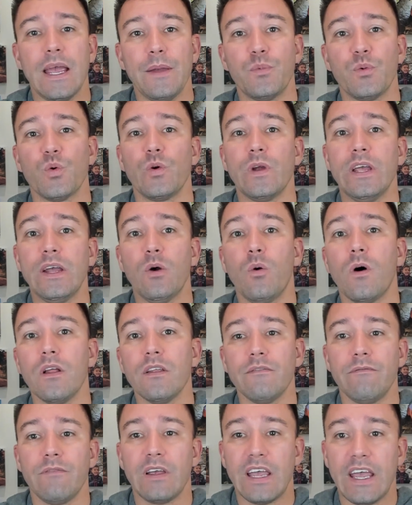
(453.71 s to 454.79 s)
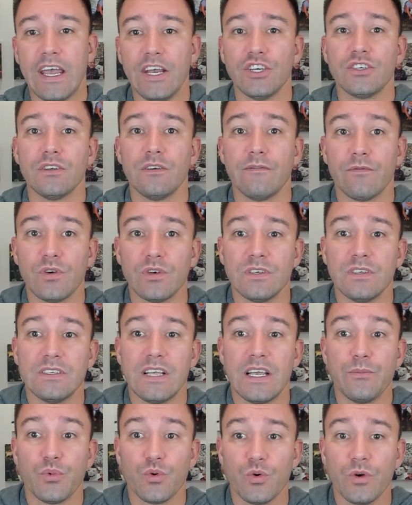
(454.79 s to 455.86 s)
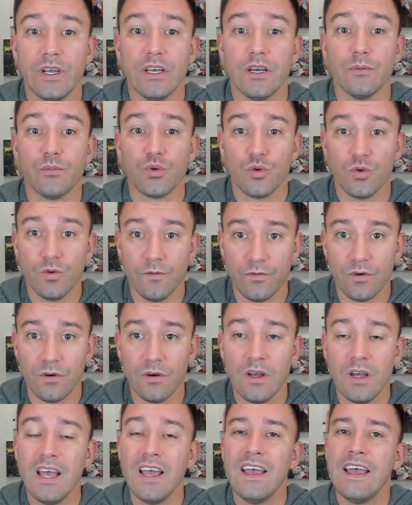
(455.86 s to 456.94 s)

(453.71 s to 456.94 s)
a pre-qualification versus a pre-approval.